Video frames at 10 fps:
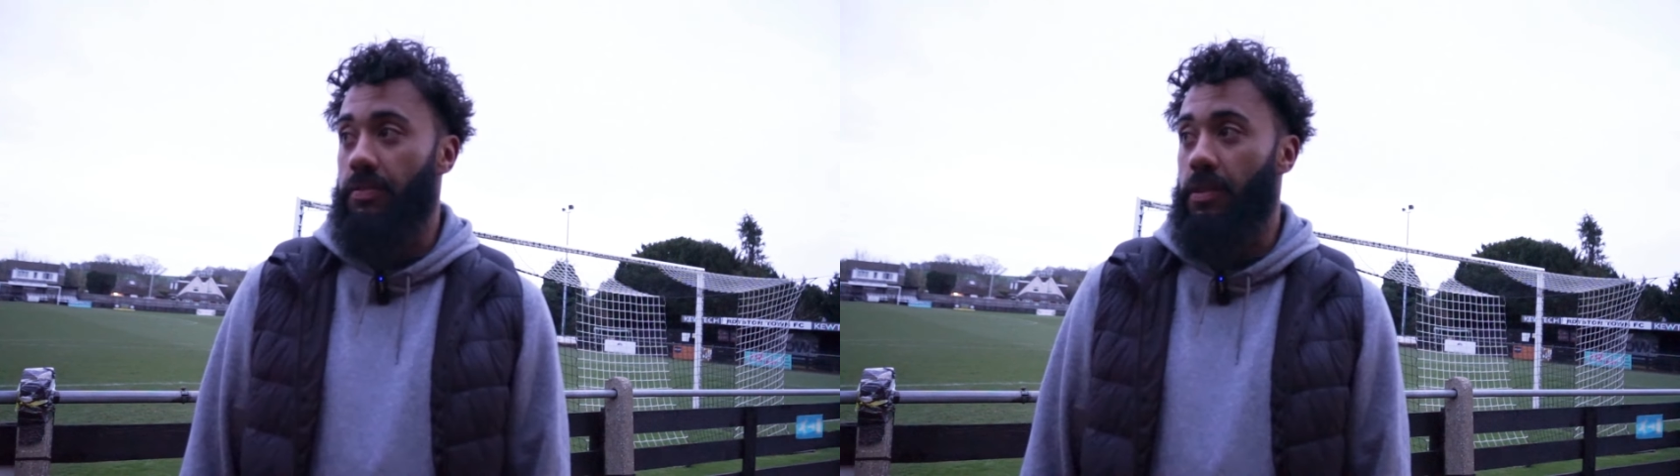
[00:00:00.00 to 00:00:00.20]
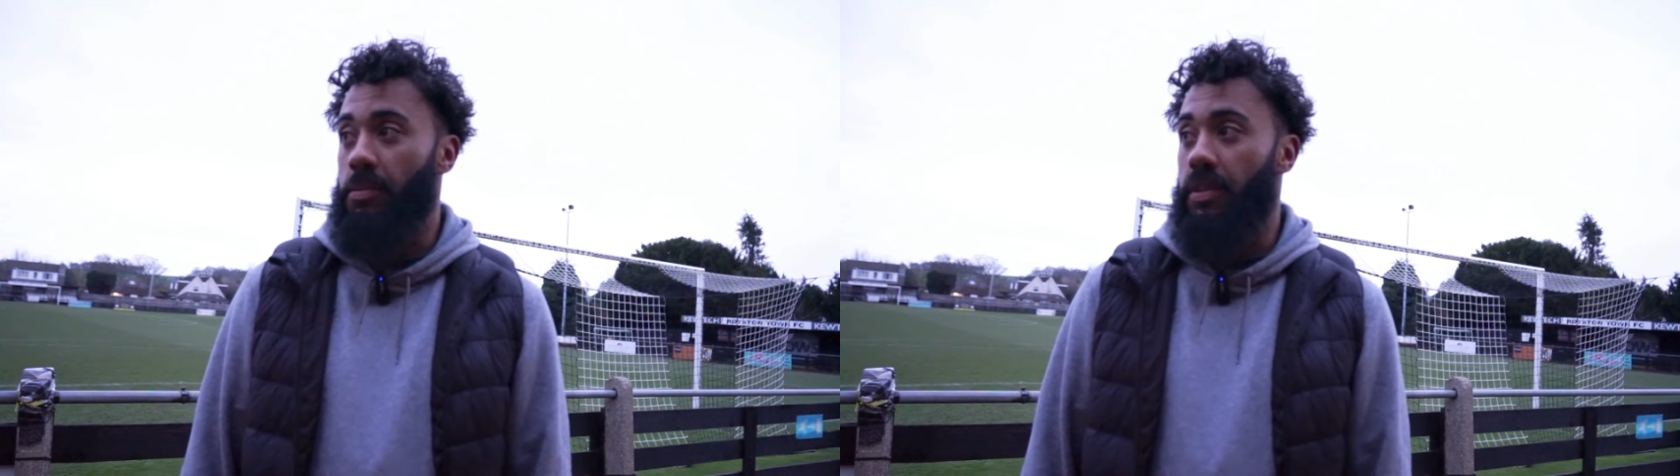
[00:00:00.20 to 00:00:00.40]

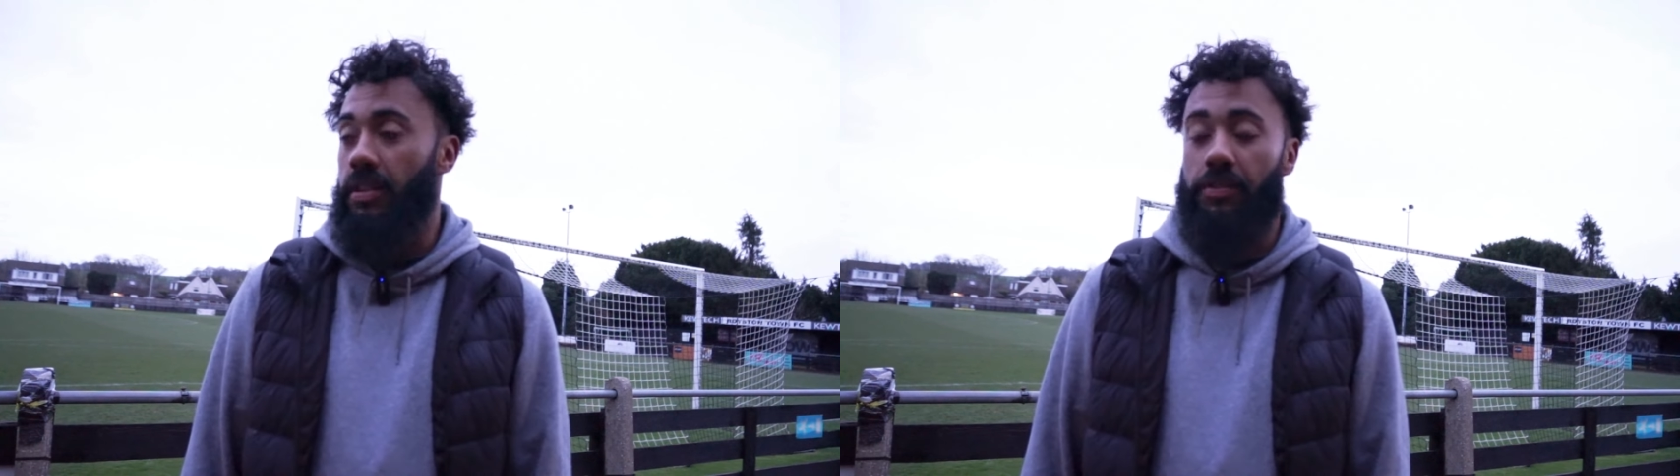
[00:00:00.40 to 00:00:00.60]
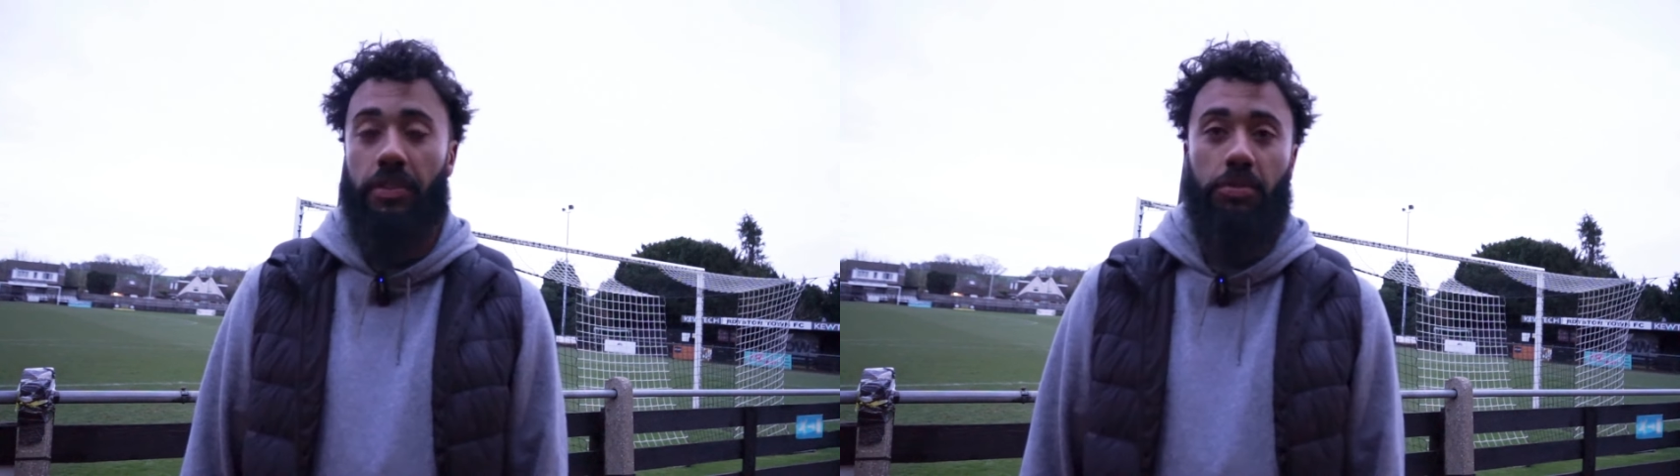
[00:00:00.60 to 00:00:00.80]
from an
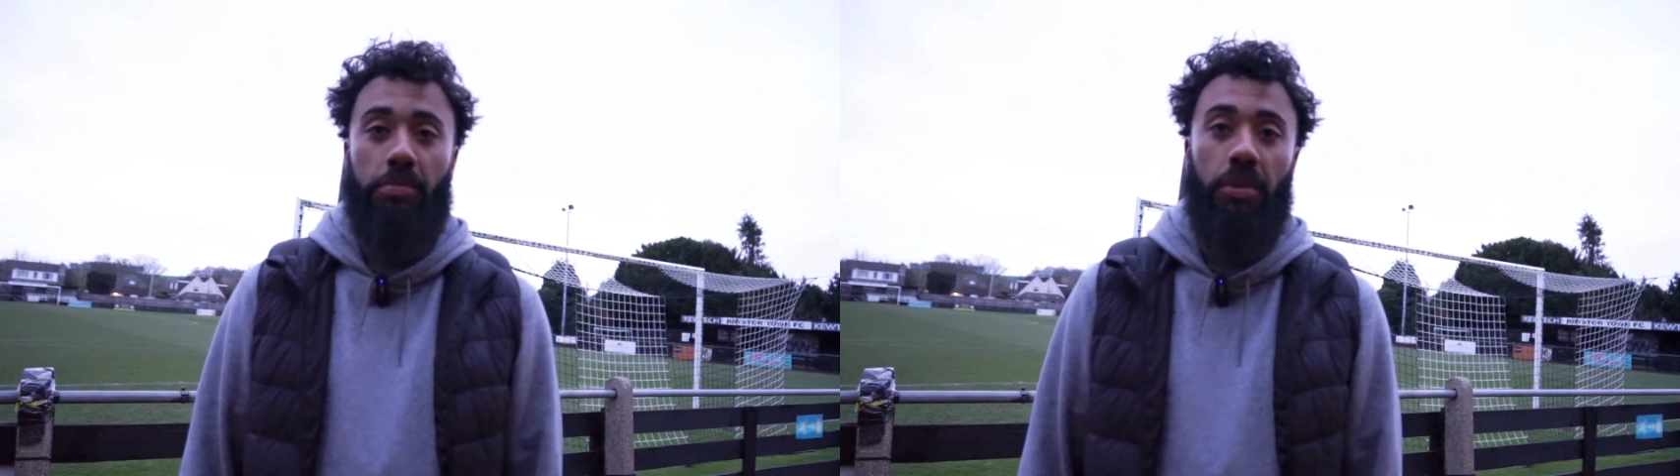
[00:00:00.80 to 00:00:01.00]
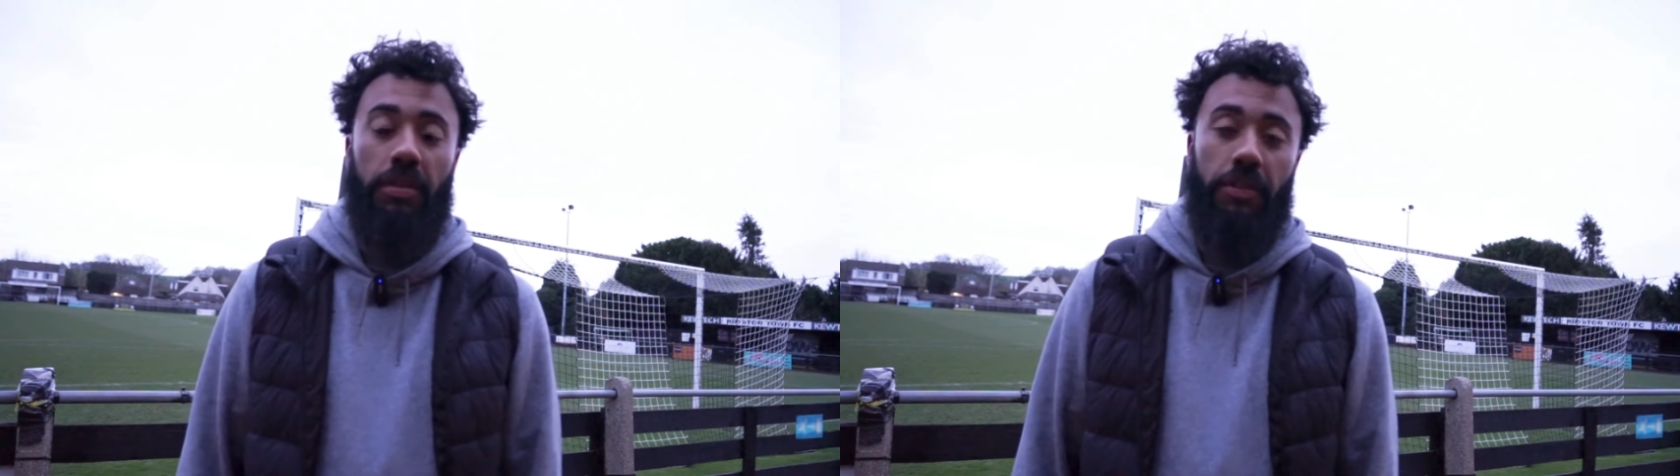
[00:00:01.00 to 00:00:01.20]

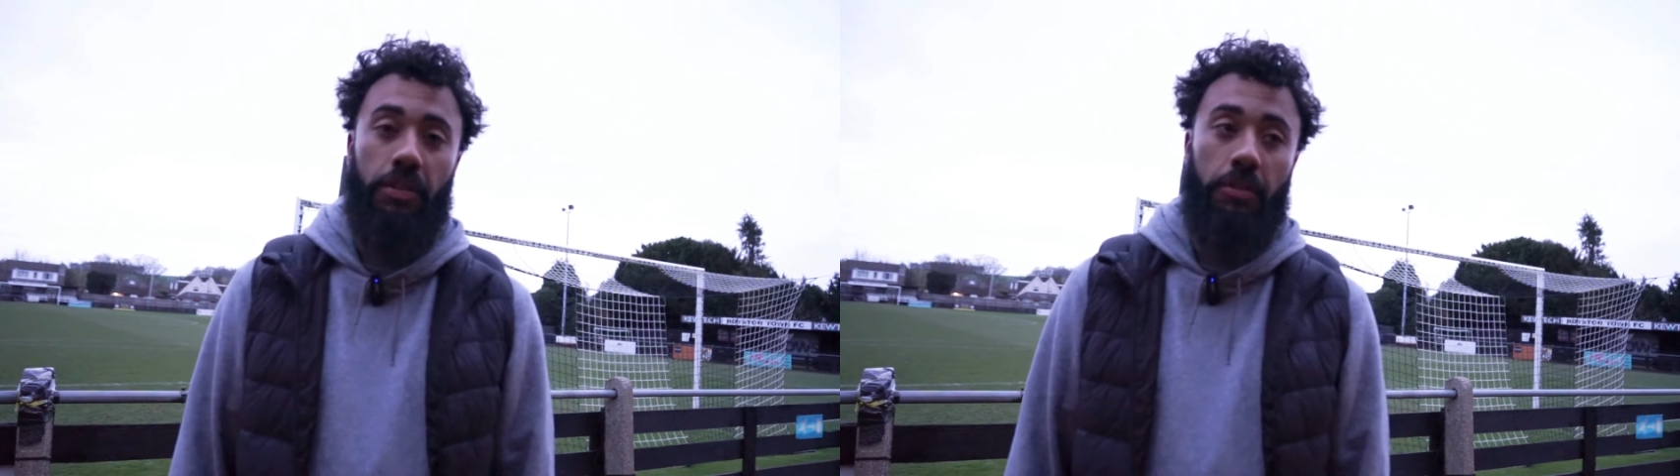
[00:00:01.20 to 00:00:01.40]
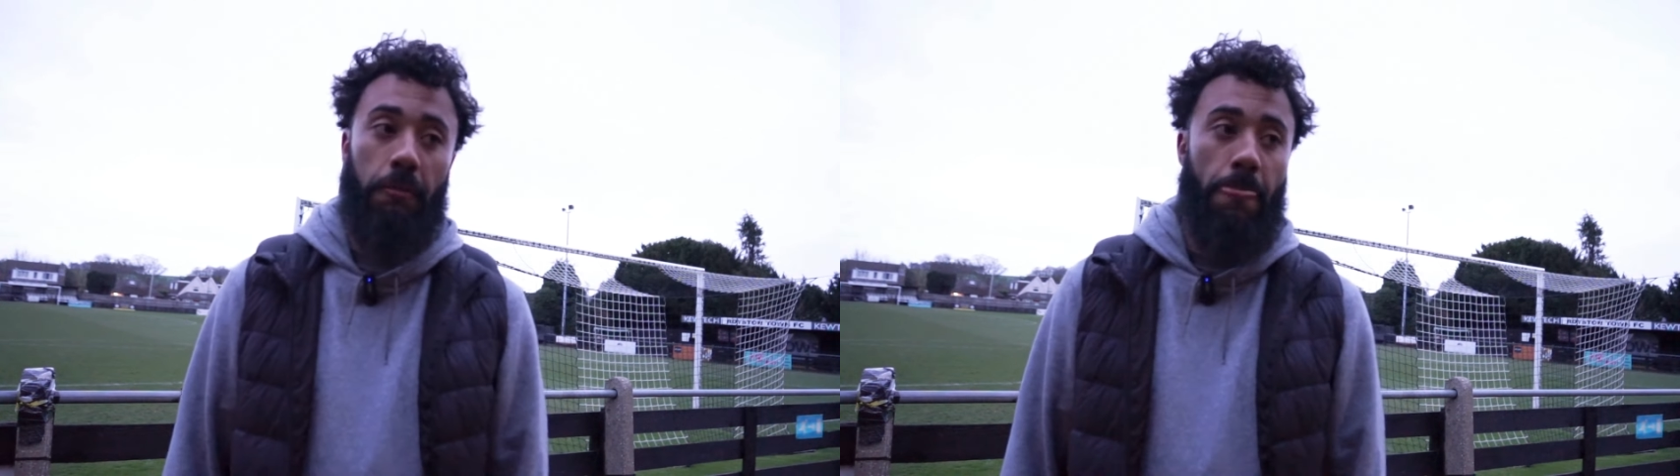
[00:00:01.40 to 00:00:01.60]
individual point of
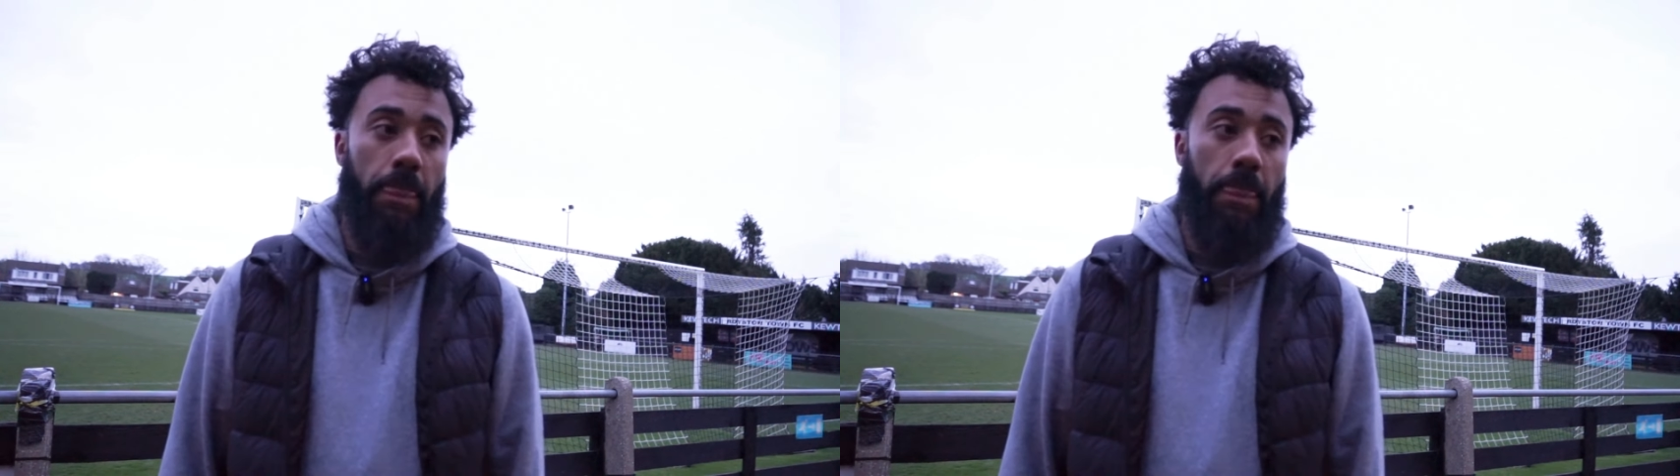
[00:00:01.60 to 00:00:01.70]
view.